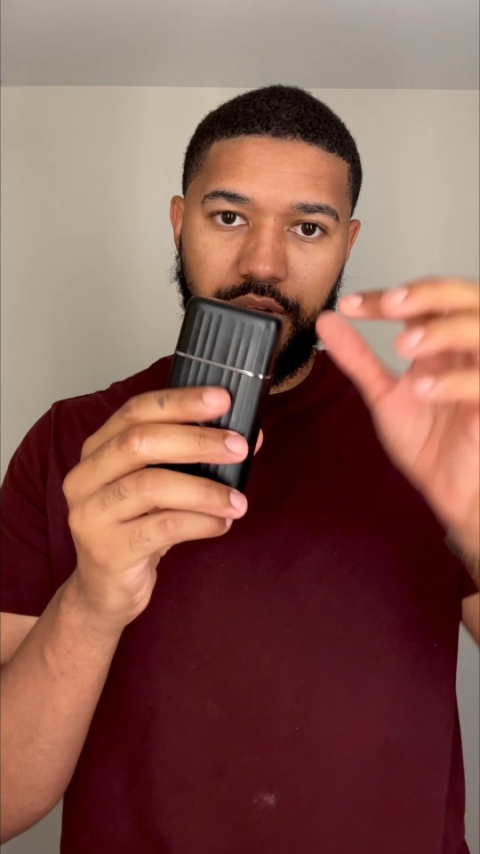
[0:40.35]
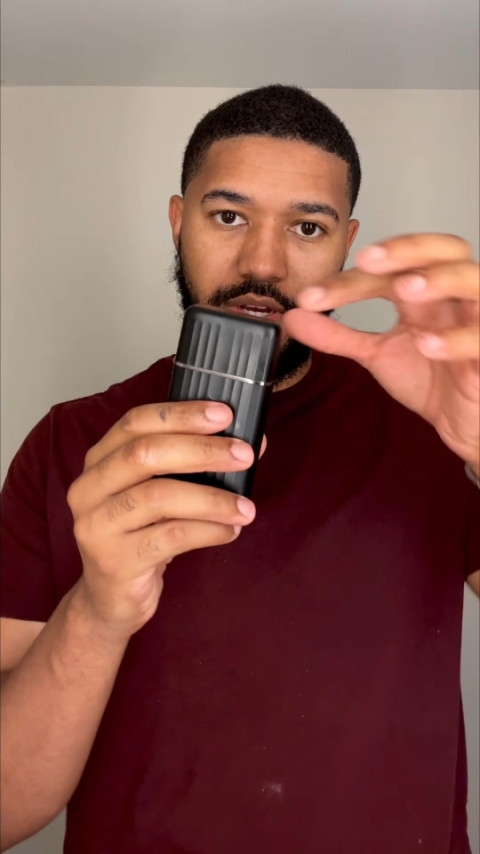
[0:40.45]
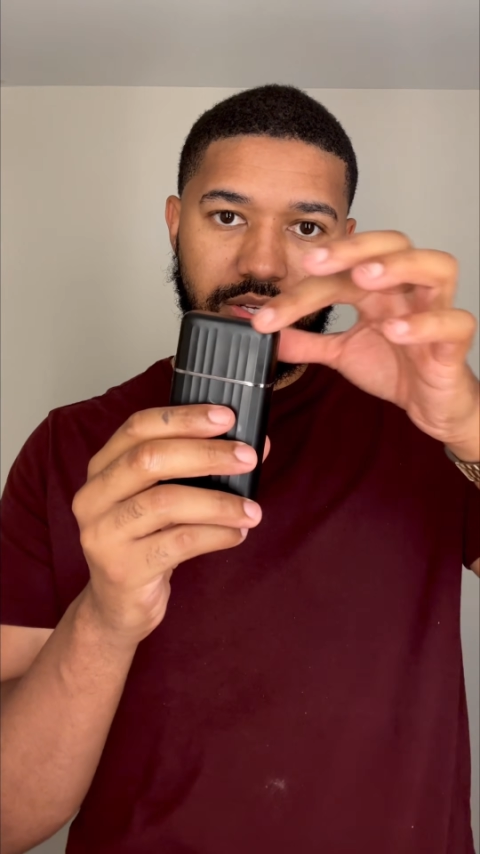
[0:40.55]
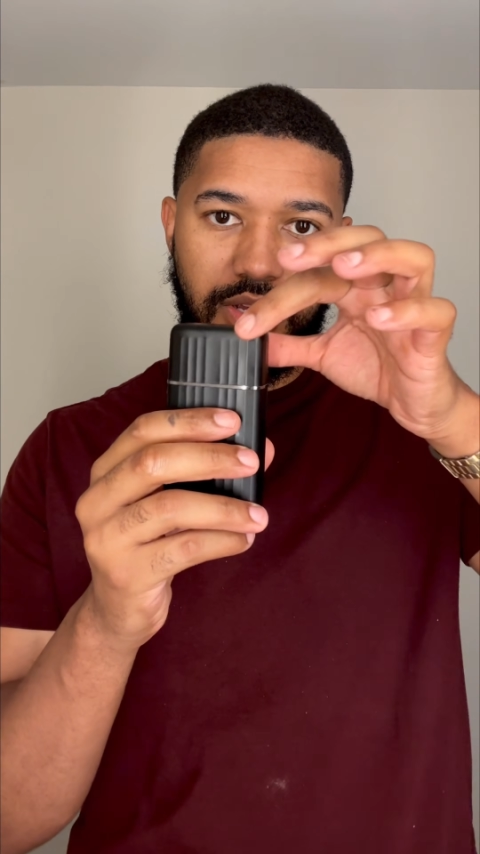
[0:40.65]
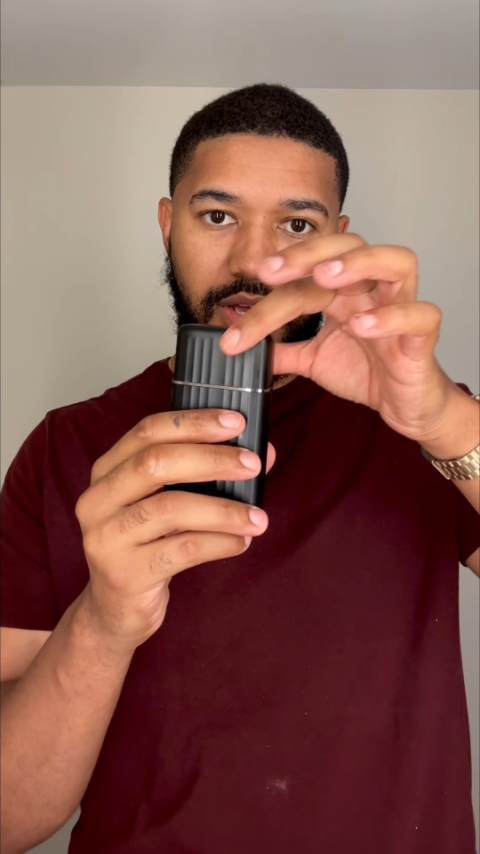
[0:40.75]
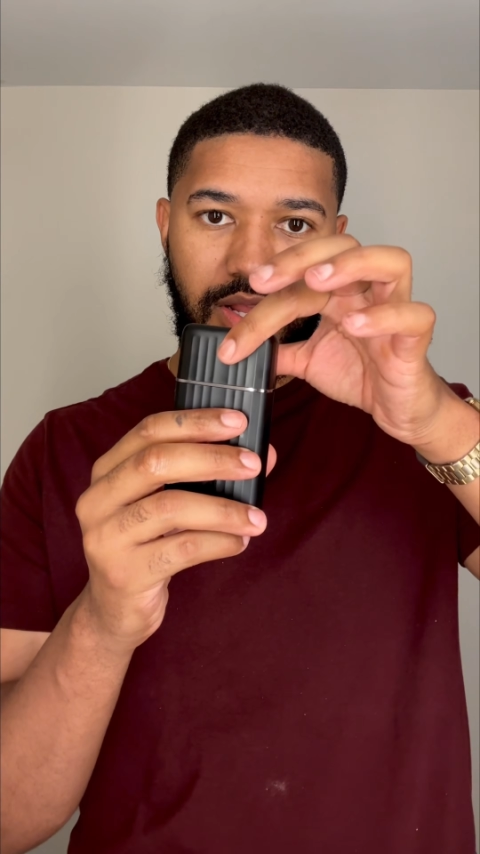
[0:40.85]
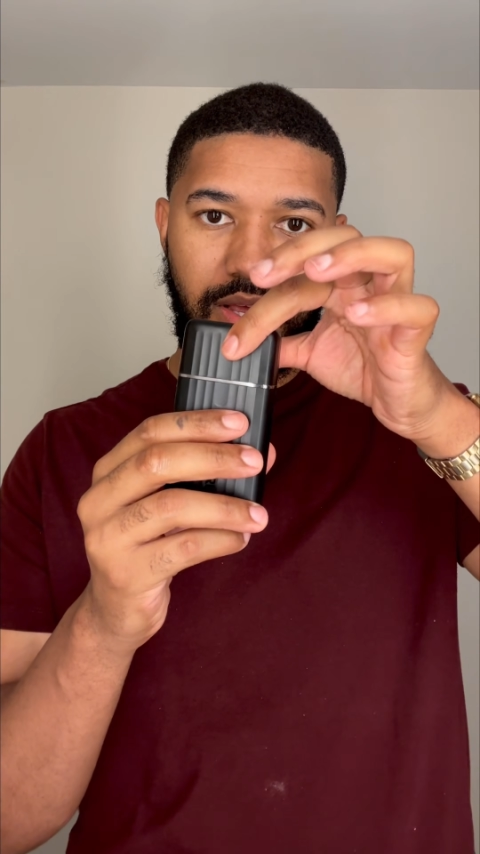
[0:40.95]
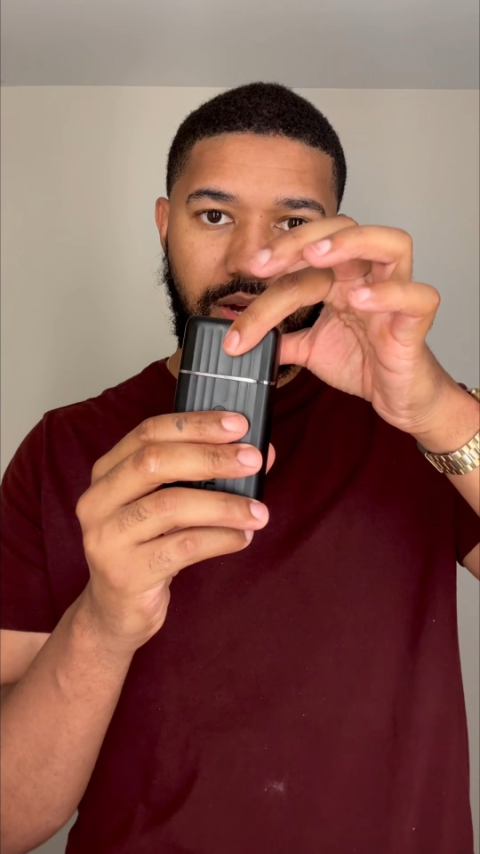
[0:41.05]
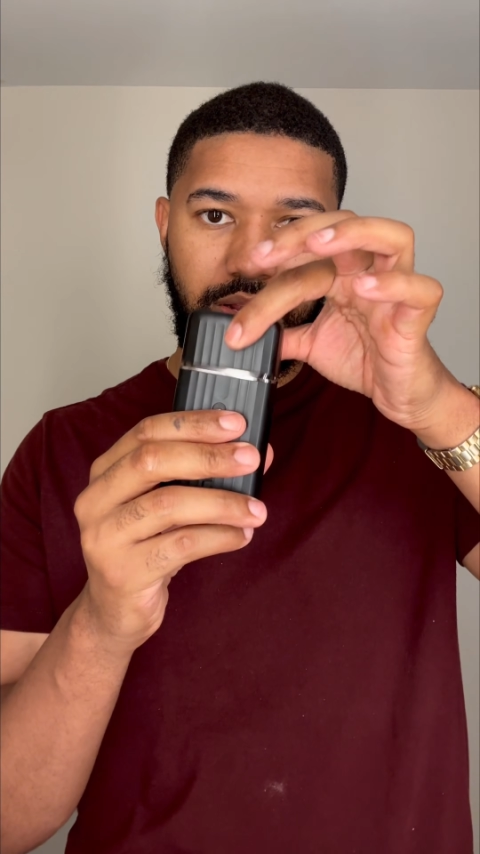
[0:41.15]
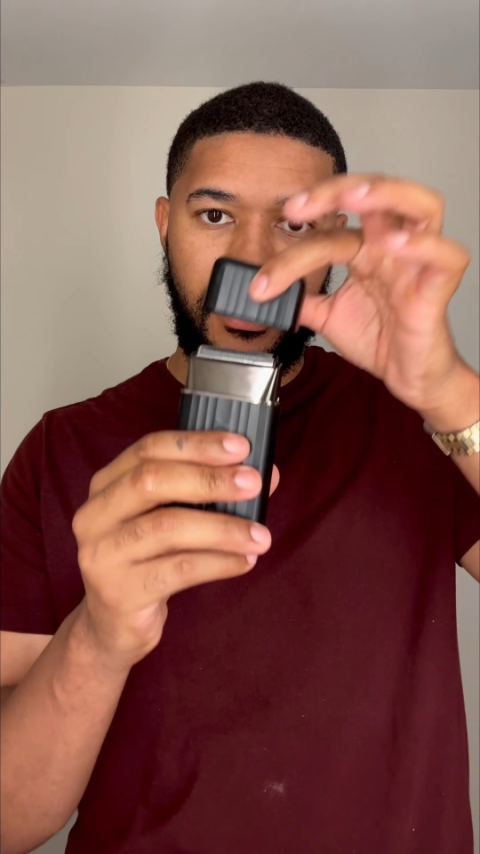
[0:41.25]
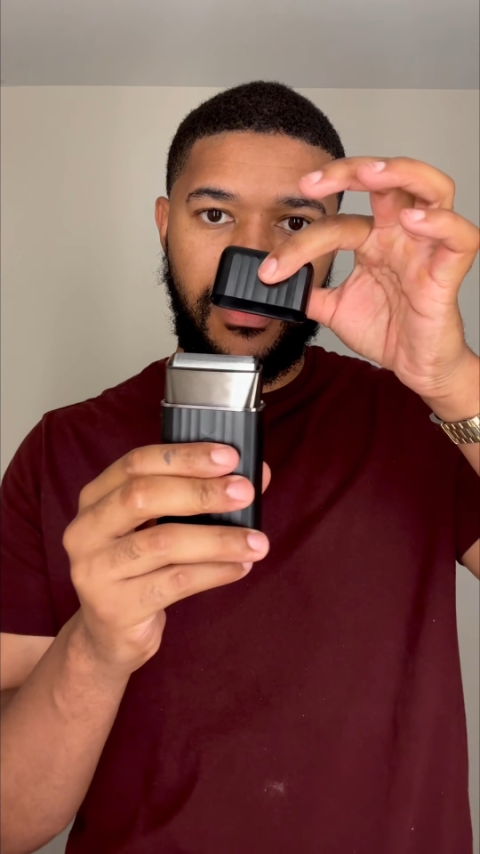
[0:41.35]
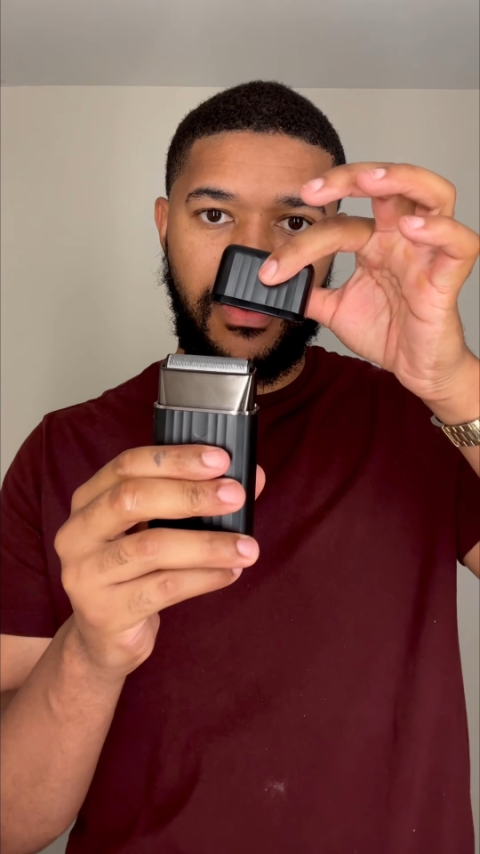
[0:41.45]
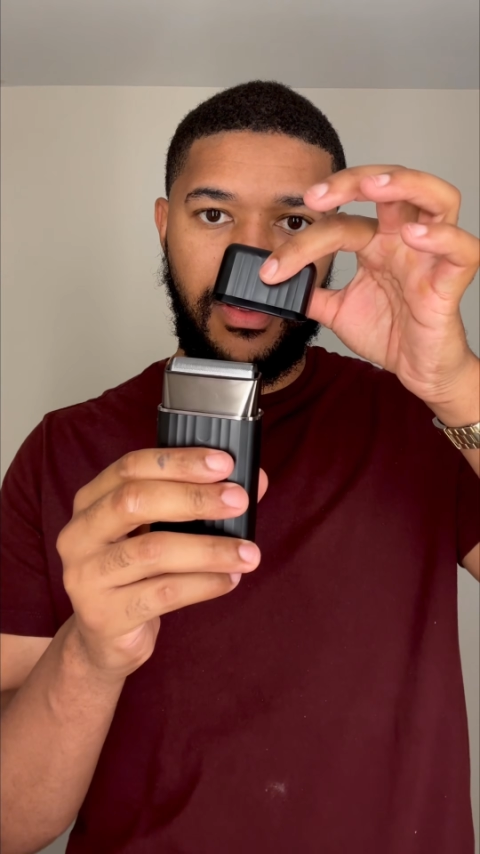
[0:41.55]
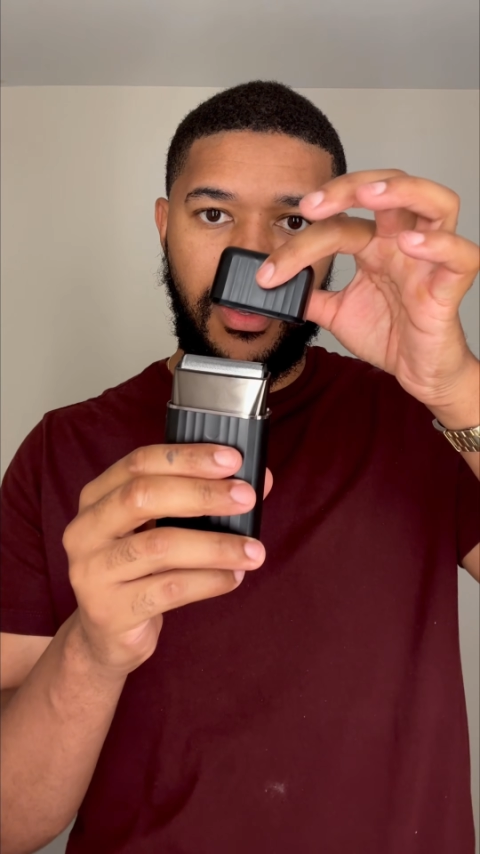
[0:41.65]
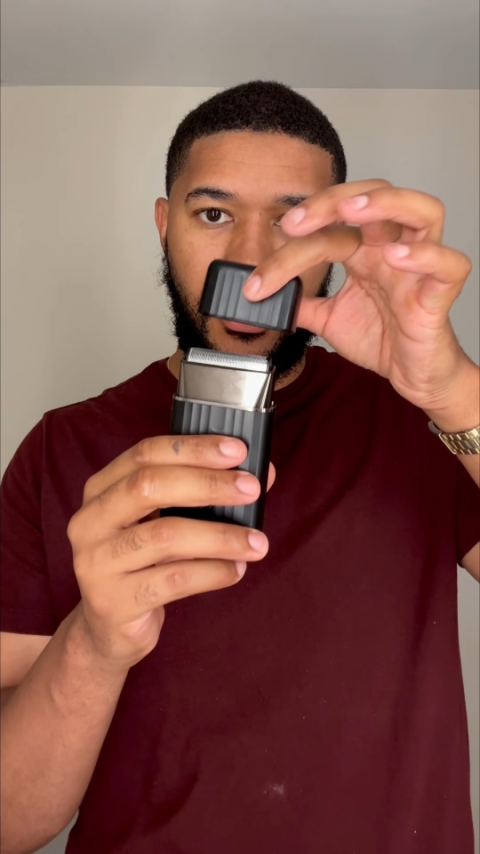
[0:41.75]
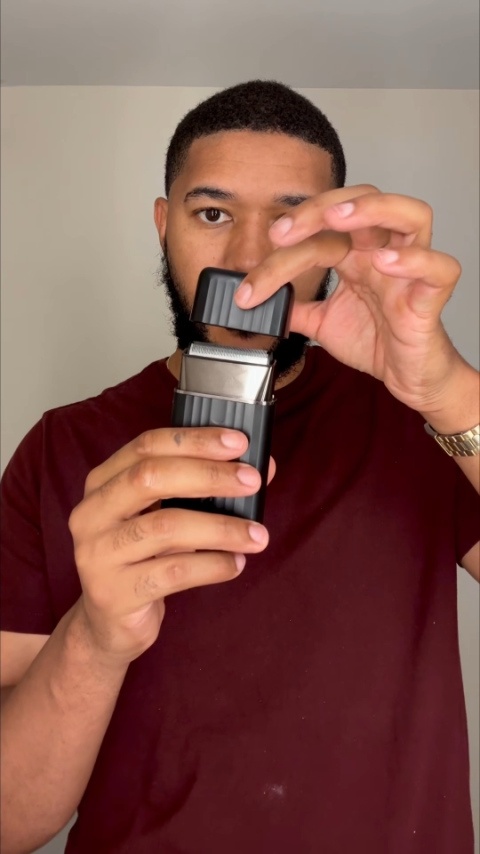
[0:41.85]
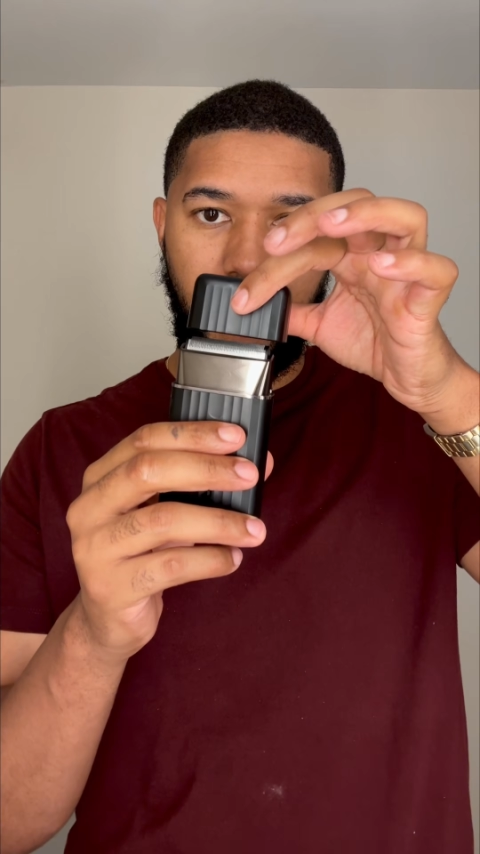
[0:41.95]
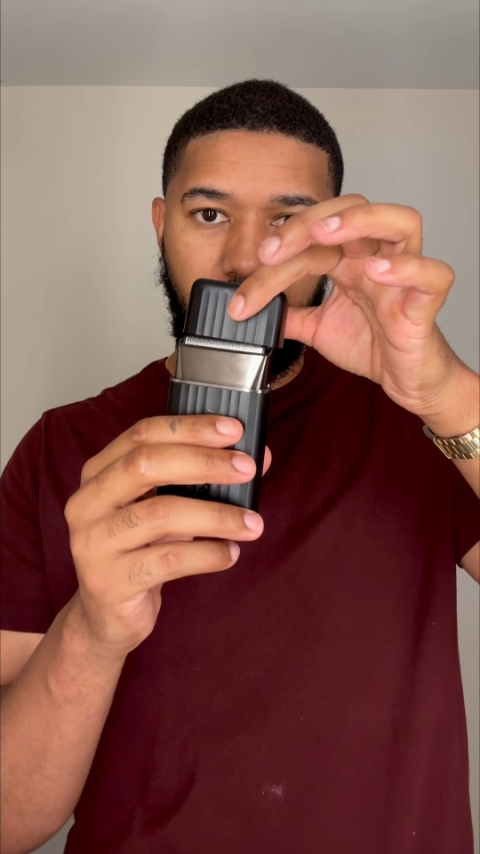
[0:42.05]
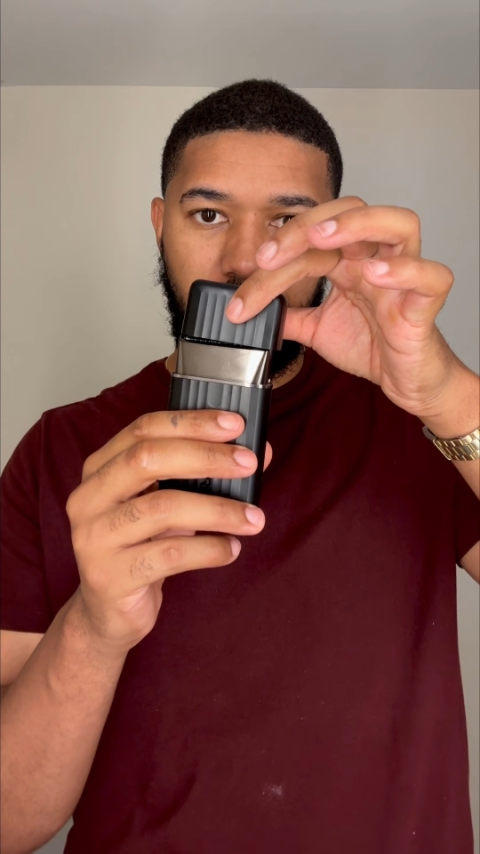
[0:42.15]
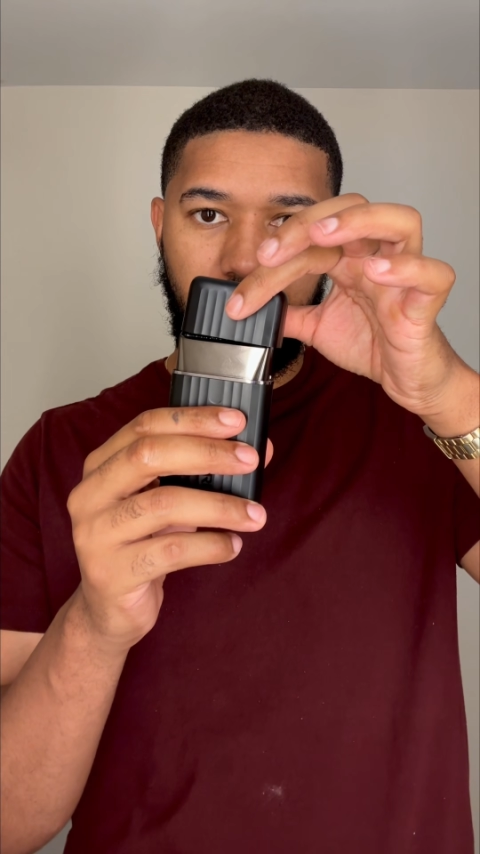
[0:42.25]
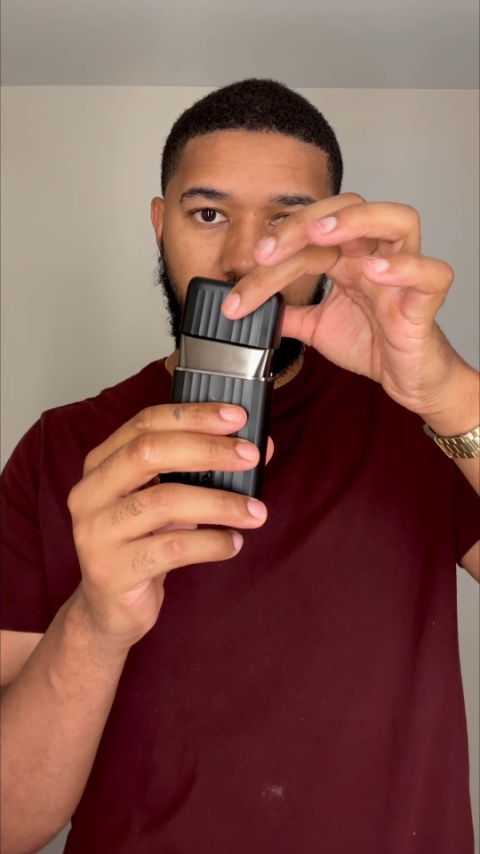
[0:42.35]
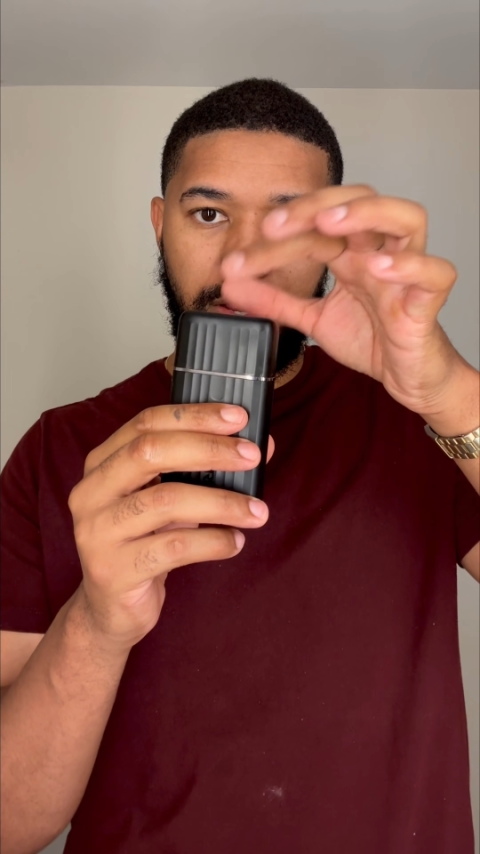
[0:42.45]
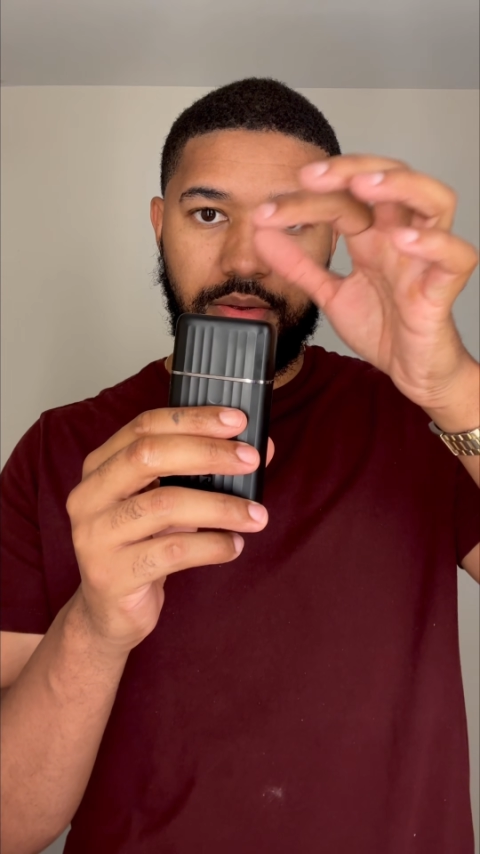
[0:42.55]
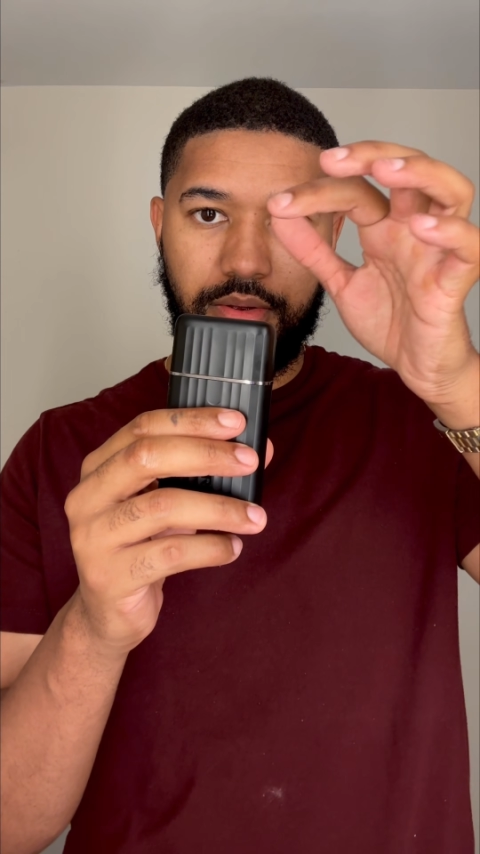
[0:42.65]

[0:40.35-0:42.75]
it's got a lot of magnetic